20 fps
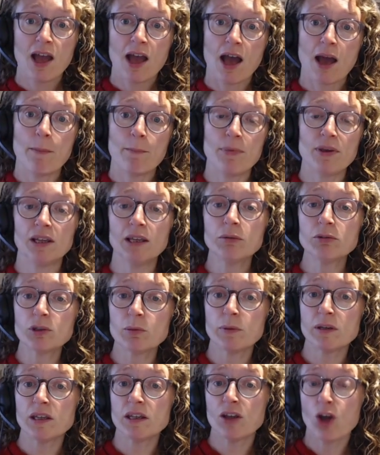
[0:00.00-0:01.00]
And being able to
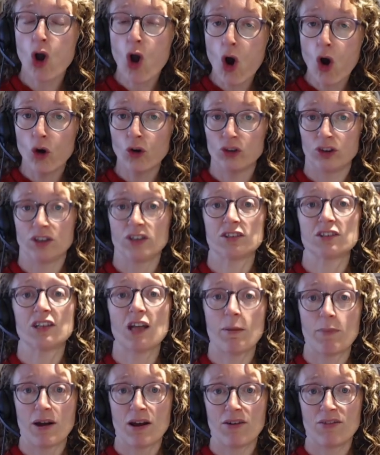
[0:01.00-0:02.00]
be honest
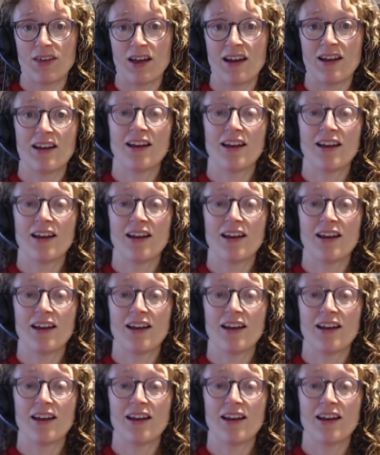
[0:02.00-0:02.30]
about that